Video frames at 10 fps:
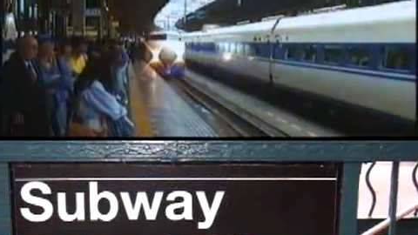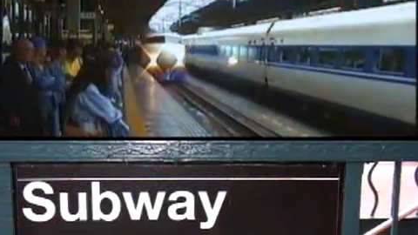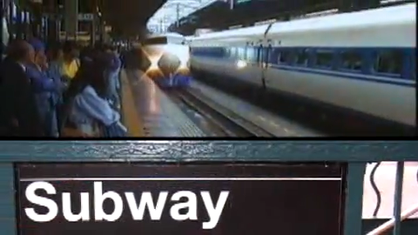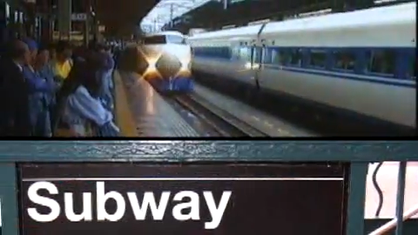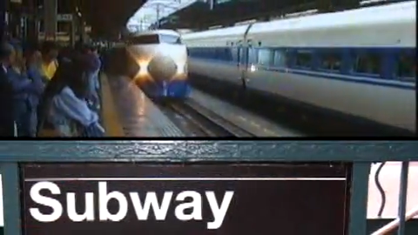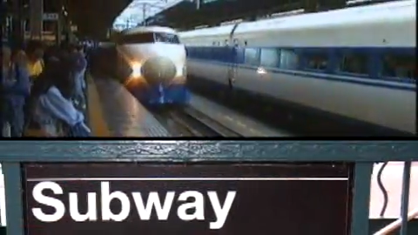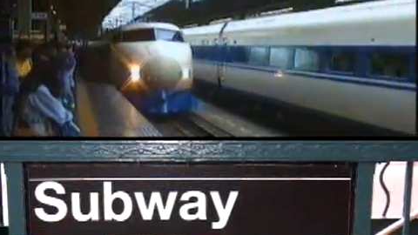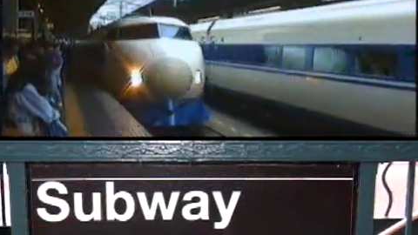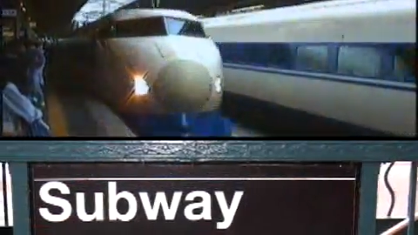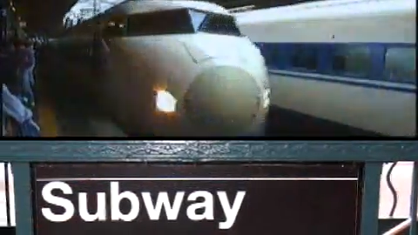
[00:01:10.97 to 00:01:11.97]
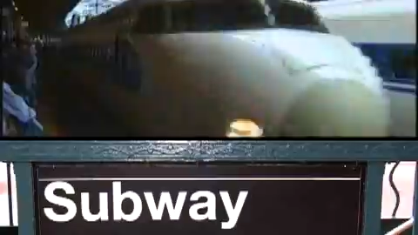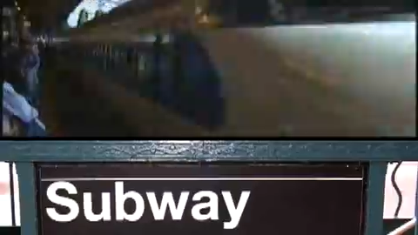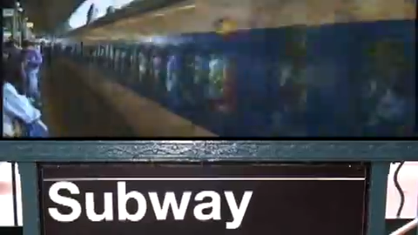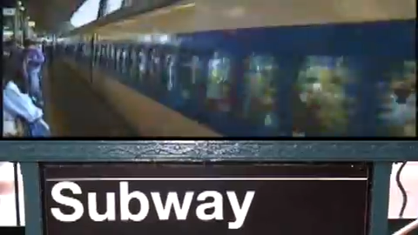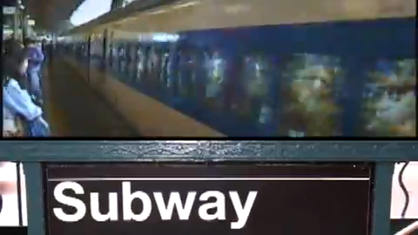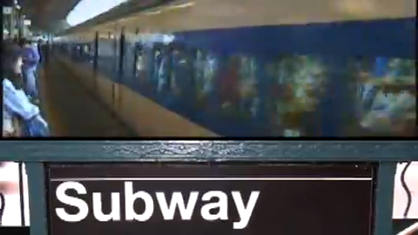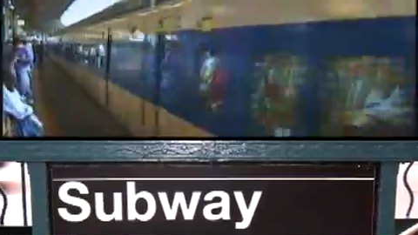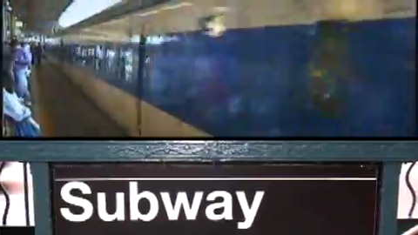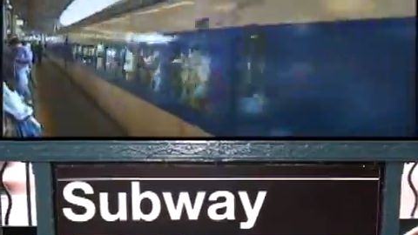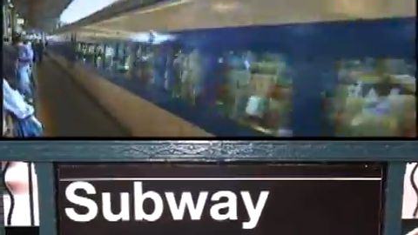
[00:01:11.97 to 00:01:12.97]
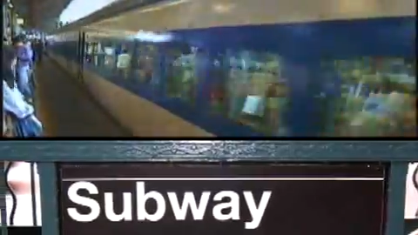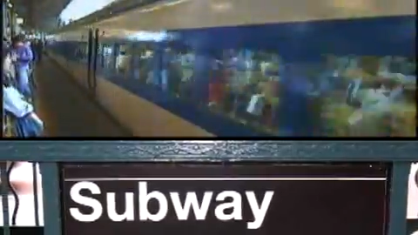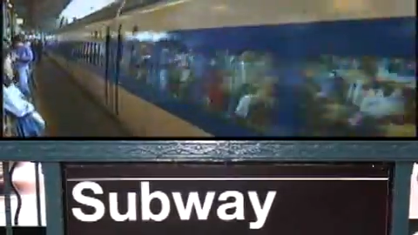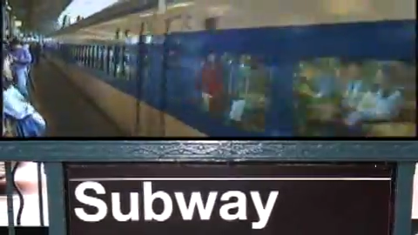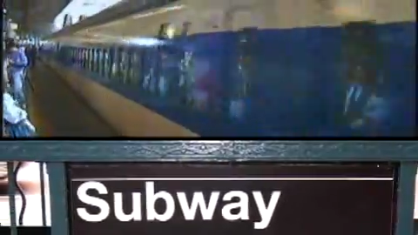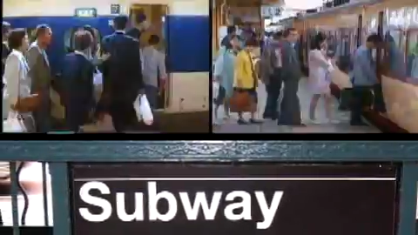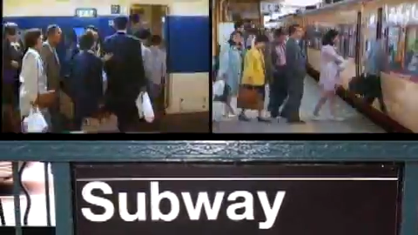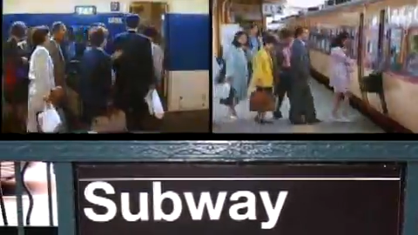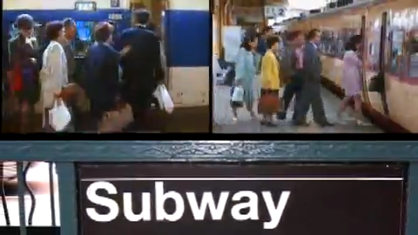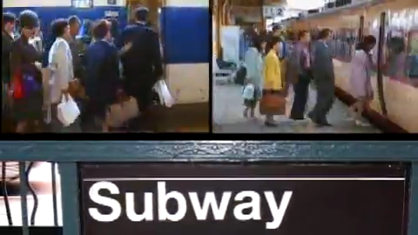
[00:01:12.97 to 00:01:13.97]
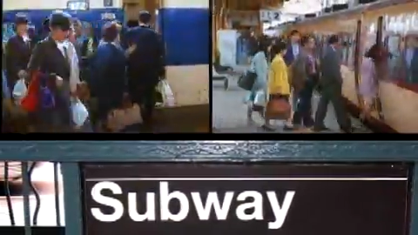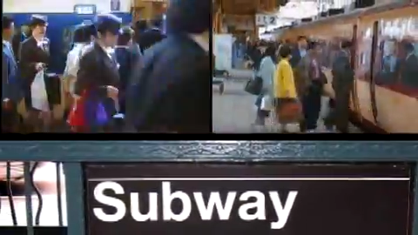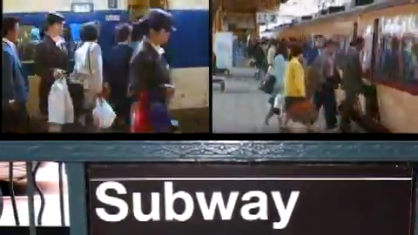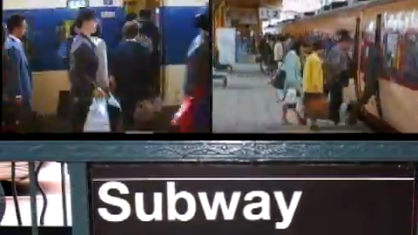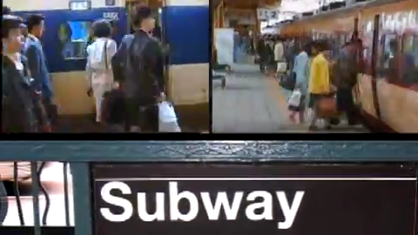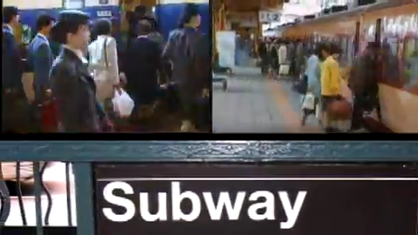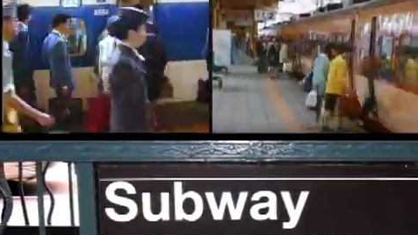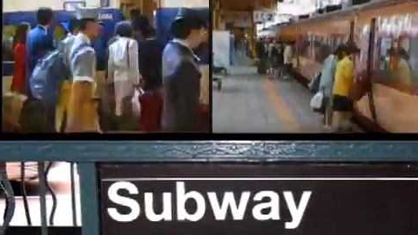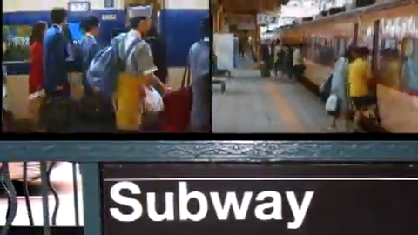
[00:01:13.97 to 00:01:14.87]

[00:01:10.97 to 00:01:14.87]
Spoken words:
No face is visible, so there are no lips to read.